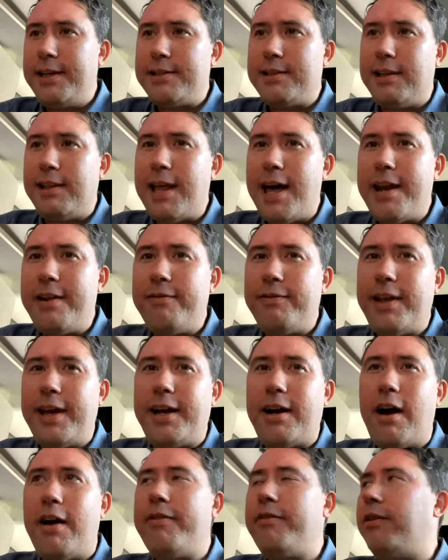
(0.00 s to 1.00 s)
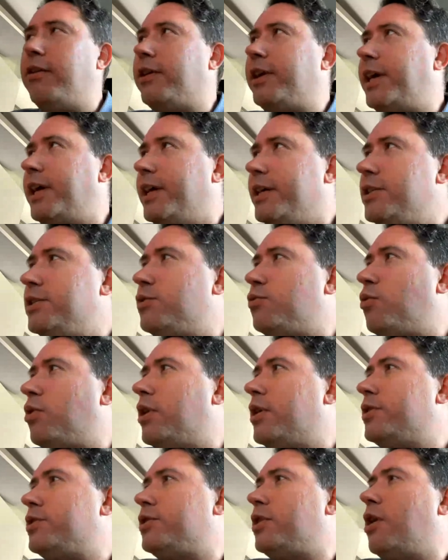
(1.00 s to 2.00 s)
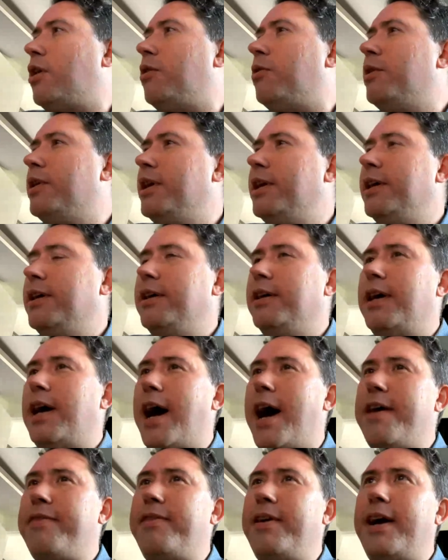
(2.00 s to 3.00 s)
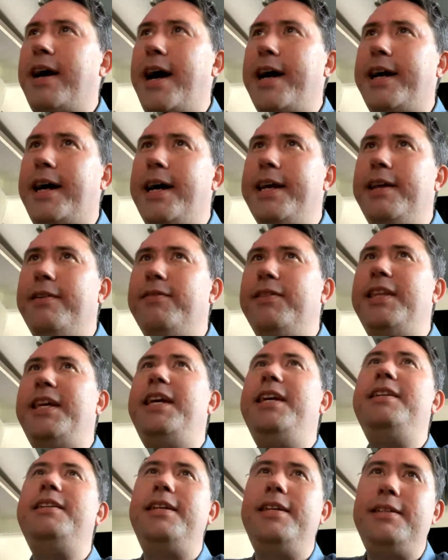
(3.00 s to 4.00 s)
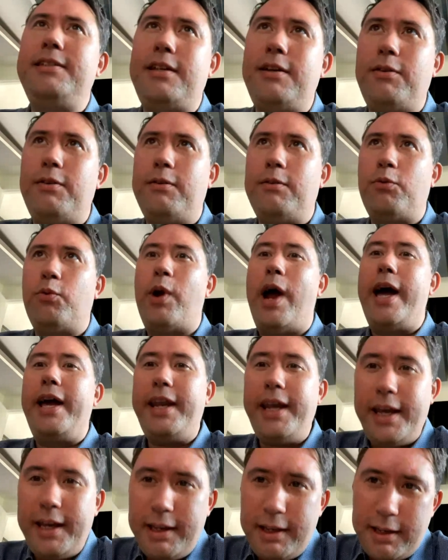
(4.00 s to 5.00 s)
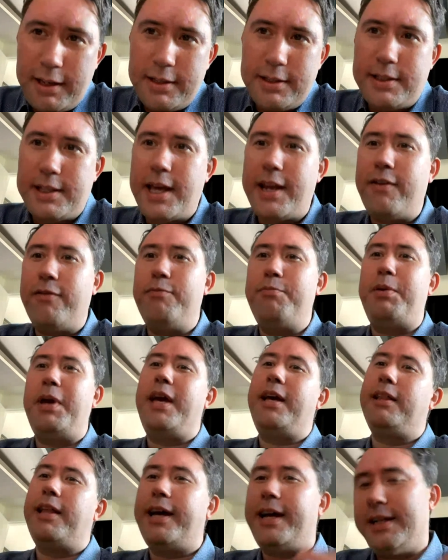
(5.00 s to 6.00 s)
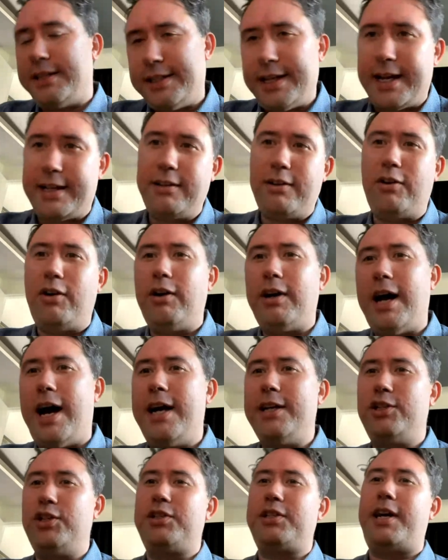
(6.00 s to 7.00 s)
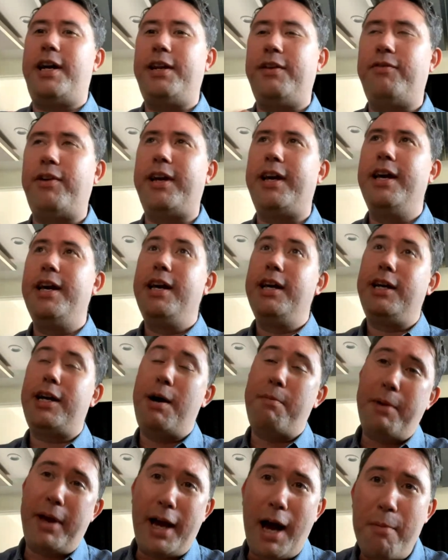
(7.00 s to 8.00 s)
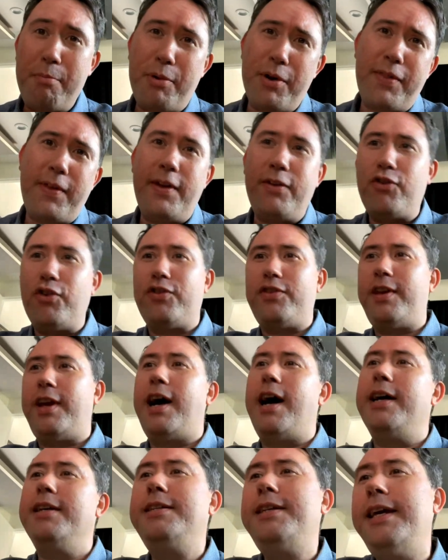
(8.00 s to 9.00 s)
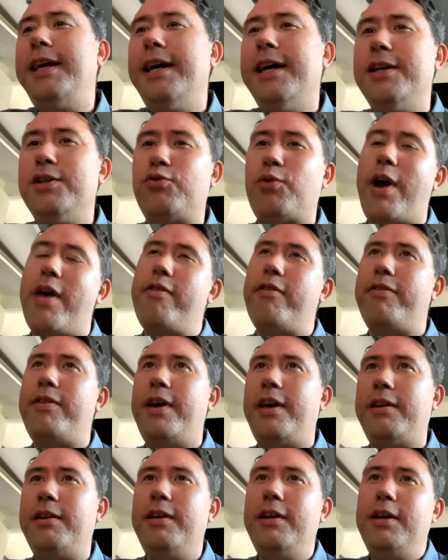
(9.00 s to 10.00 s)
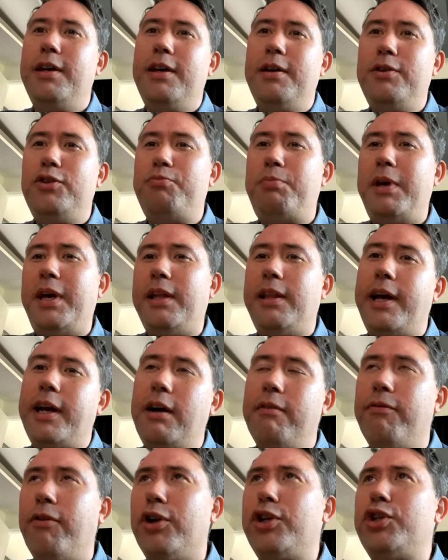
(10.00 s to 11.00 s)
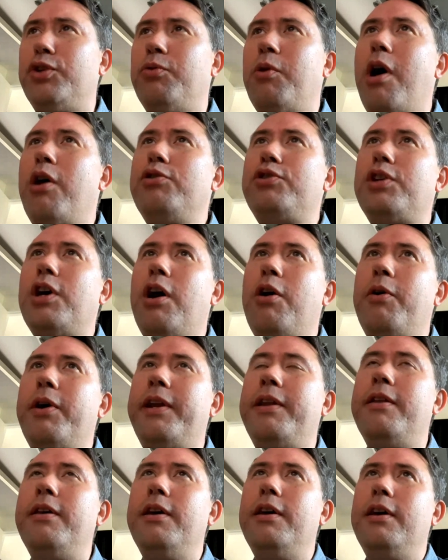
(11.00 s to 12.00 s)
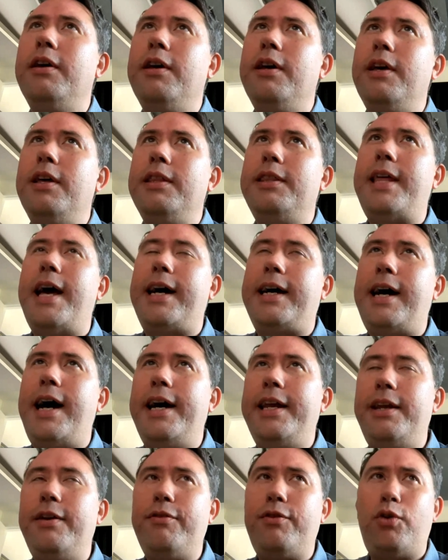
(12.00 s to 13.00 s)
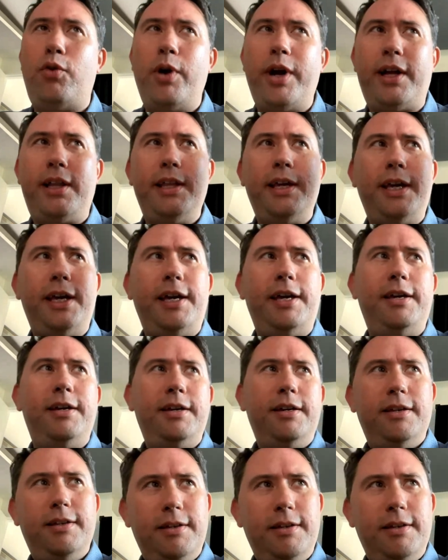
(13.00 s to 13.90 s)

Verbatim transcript: as a lot of, like, other kids were. So I think I kind of leaned into writing instead of being like a technical guy, just kind of like coming up with interesting ideas rather than being like a virtuoso. And that kind of quickly,